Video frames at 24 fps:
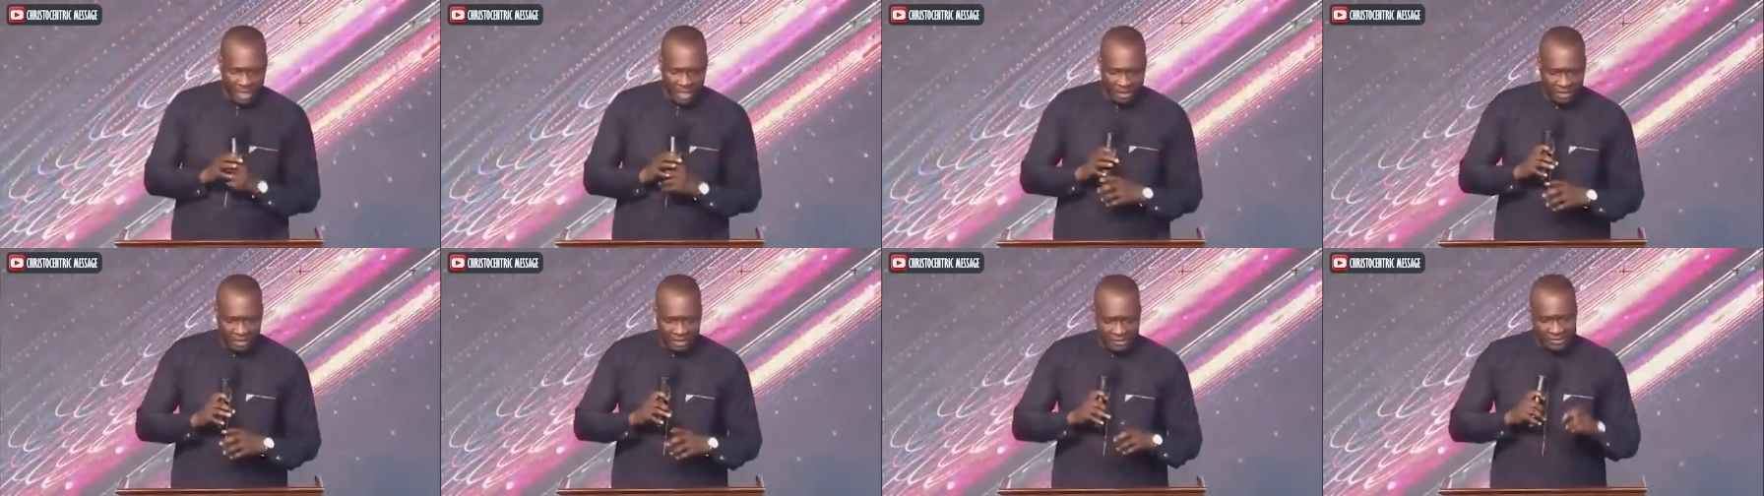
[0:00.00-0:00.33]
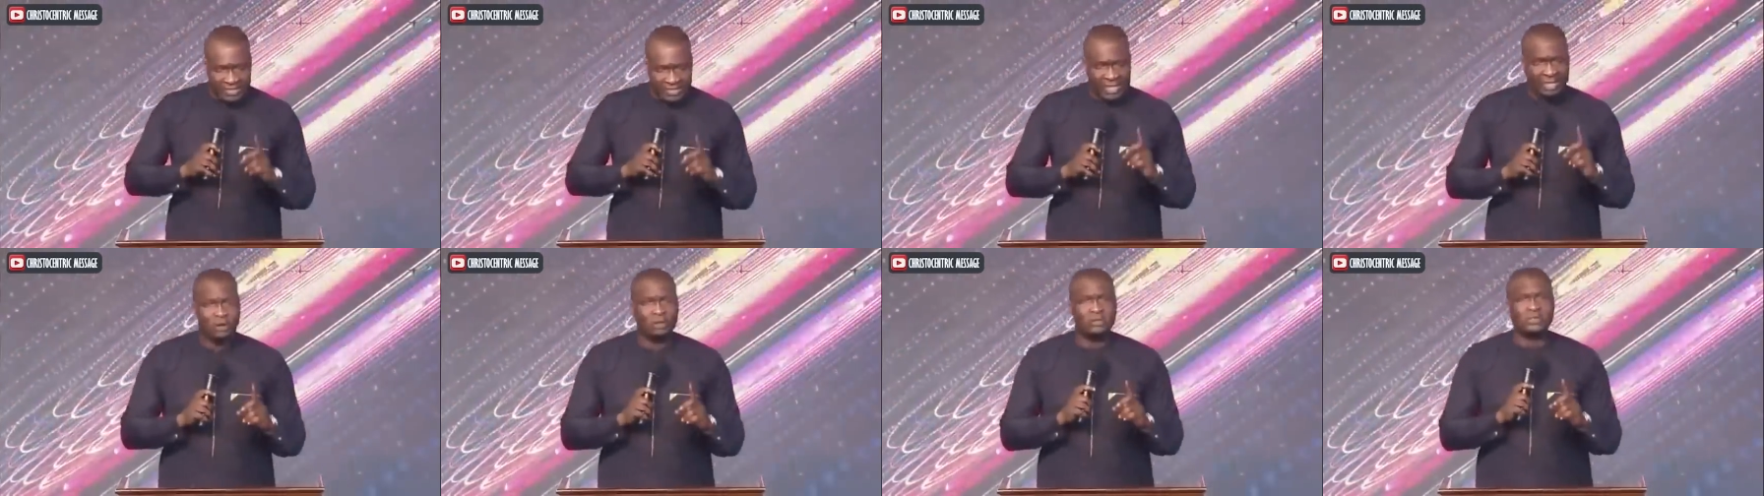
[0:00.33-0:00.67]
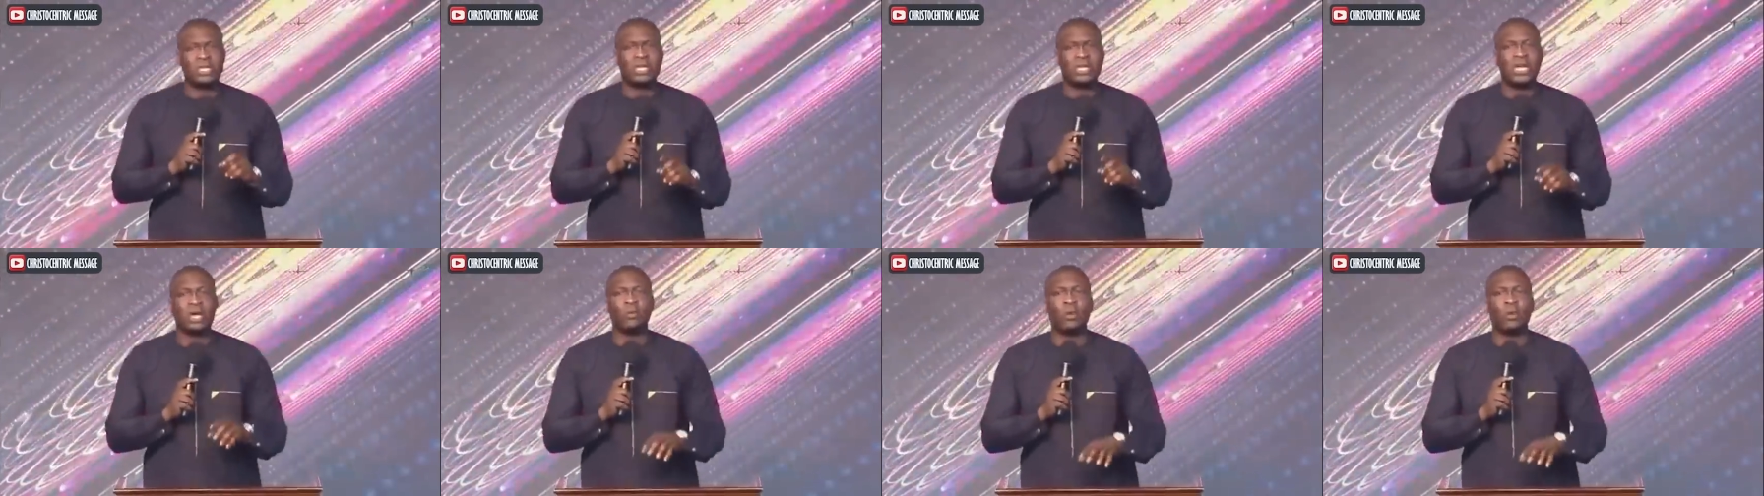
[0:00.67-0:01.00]
The second
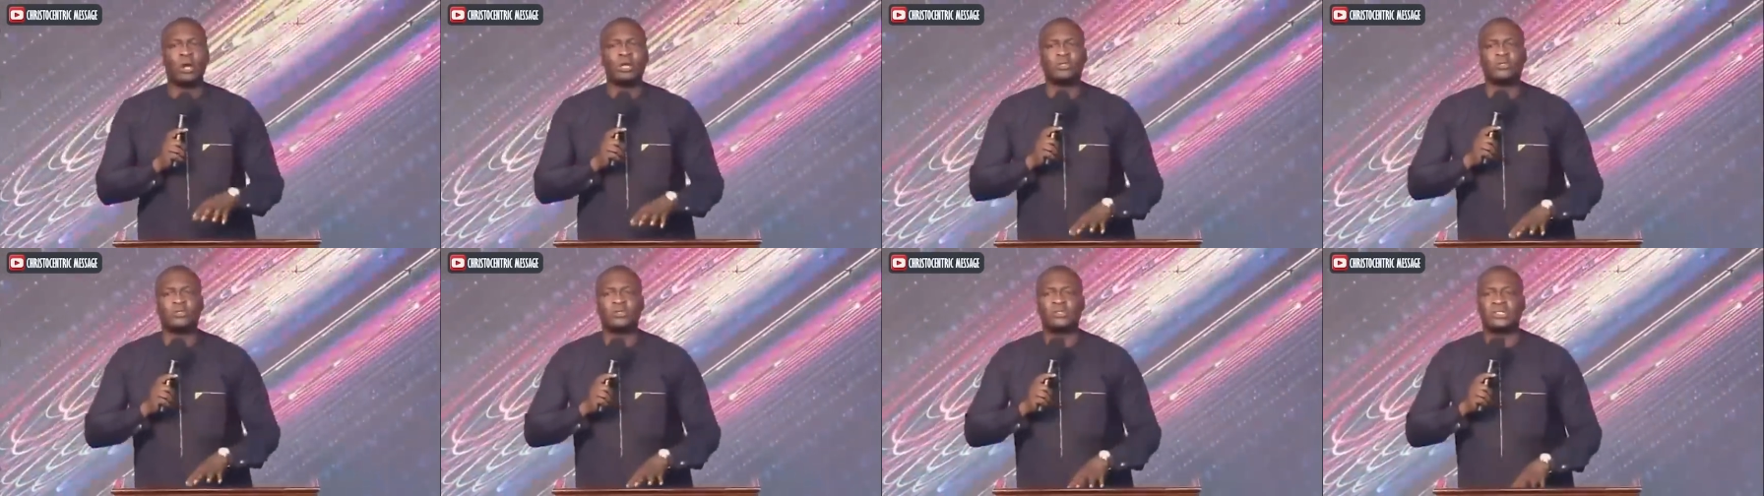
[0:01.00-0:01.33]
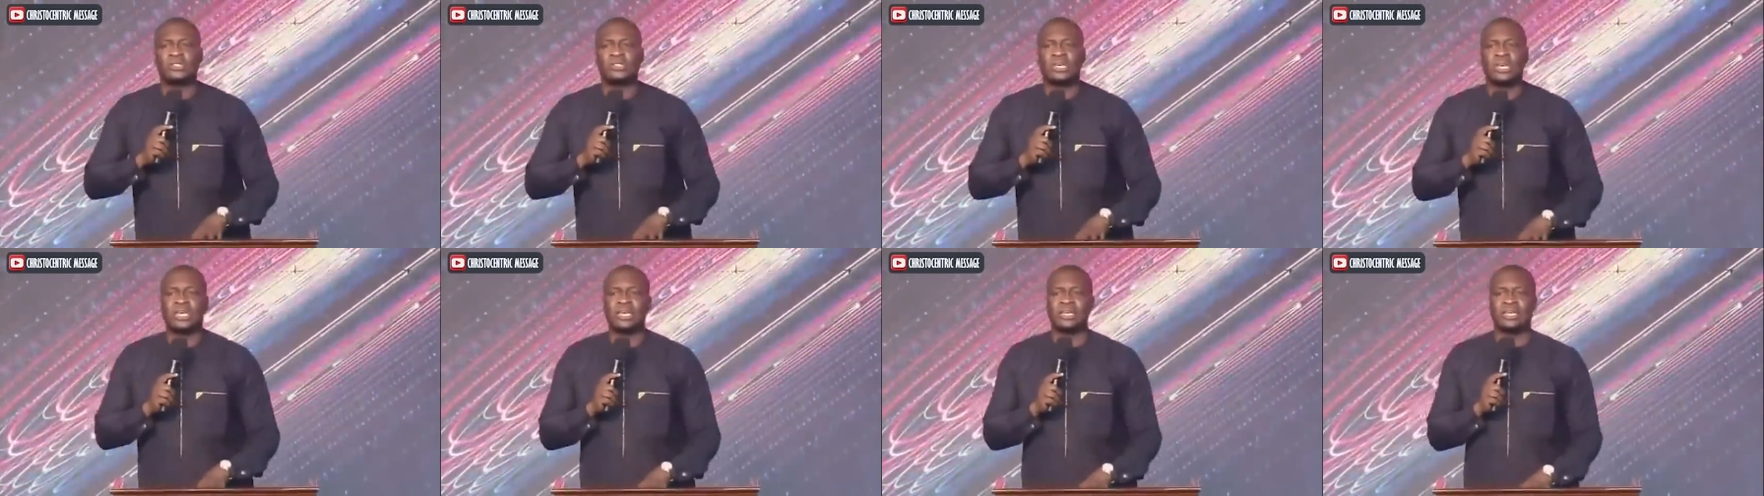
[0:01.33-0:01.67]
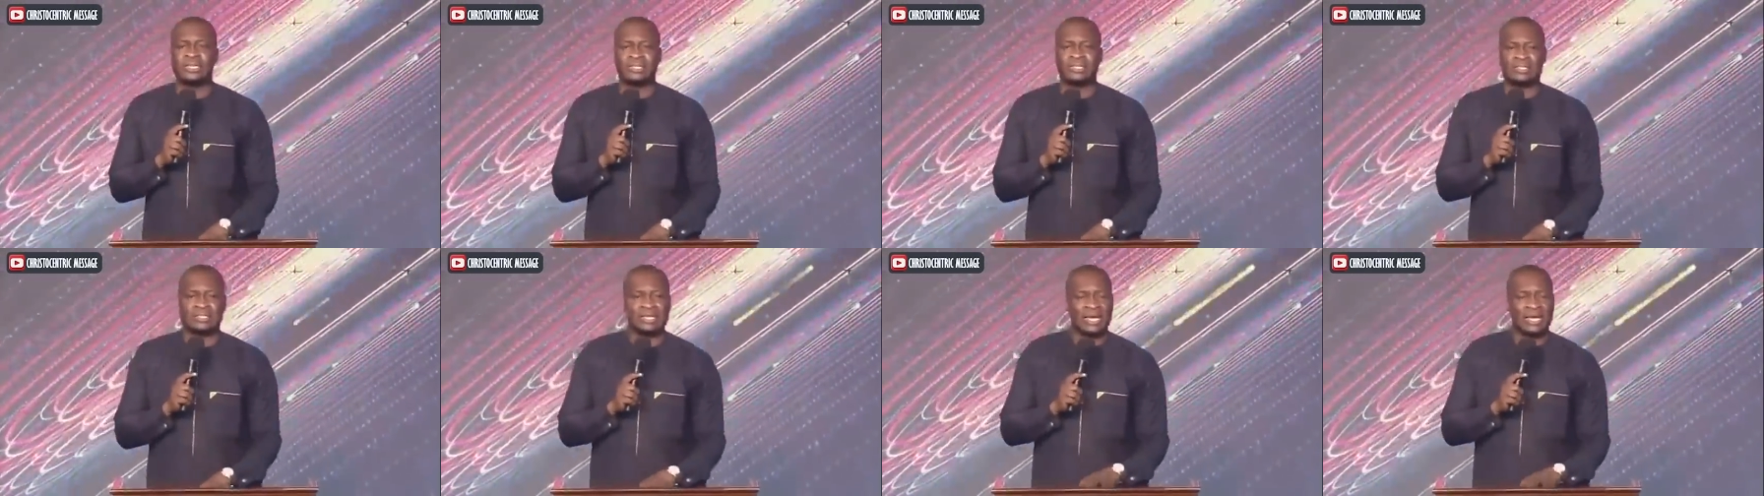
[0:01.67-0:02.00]
thing I want to say
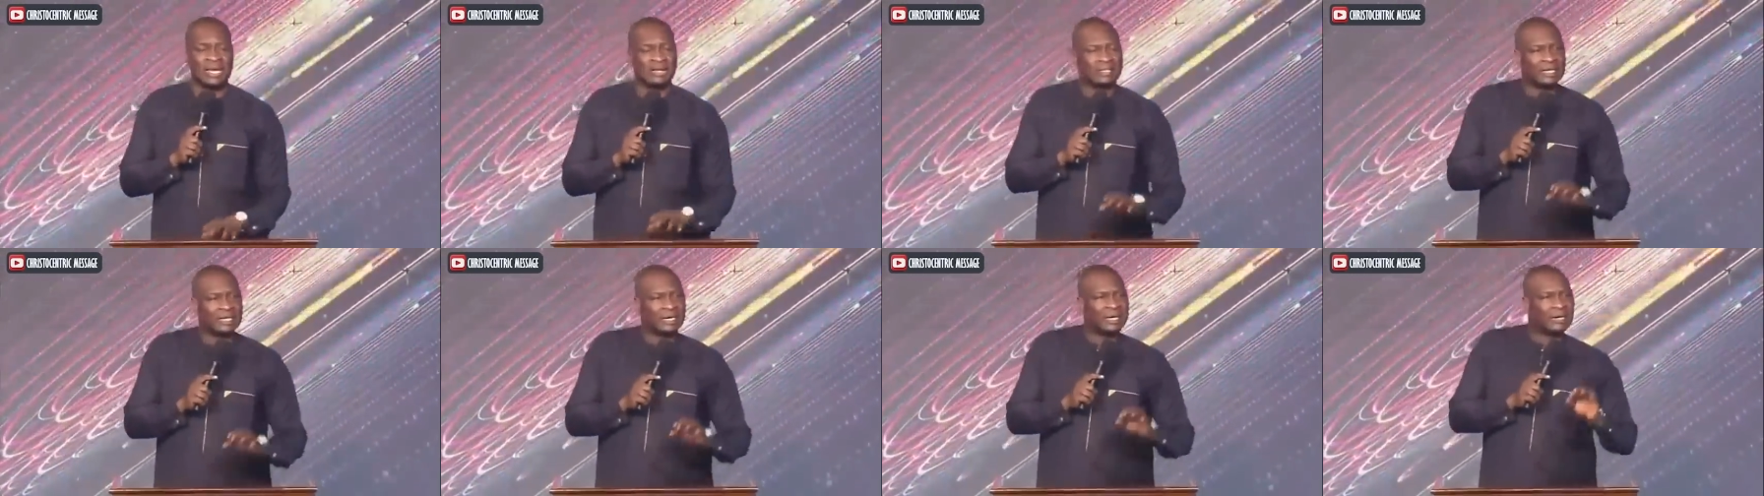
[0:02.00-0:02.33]
is that